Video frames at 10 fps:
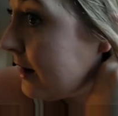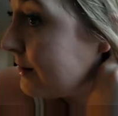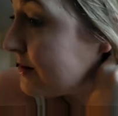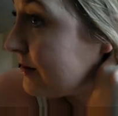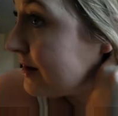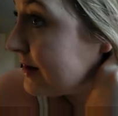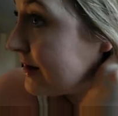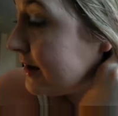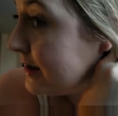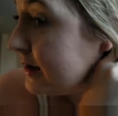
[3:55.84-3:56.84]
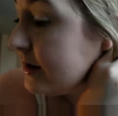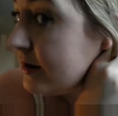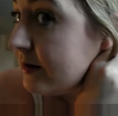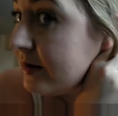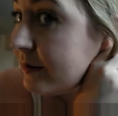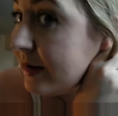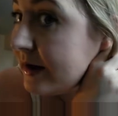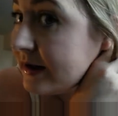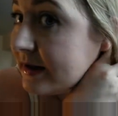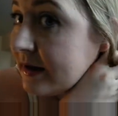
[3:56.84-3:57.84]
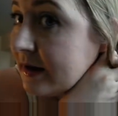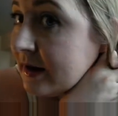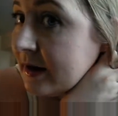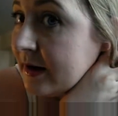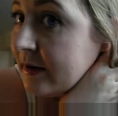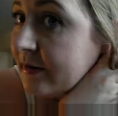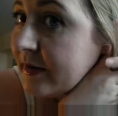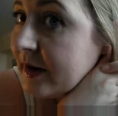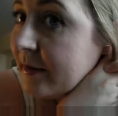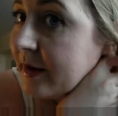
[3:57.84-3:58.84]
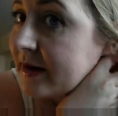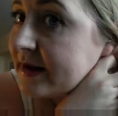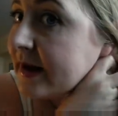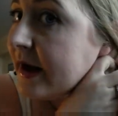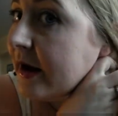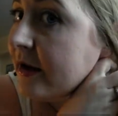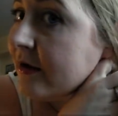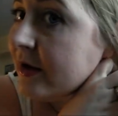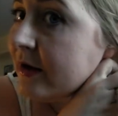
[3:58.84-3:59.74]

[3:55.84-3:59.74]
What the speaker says: a piece from the other side, thin piece, and passing it over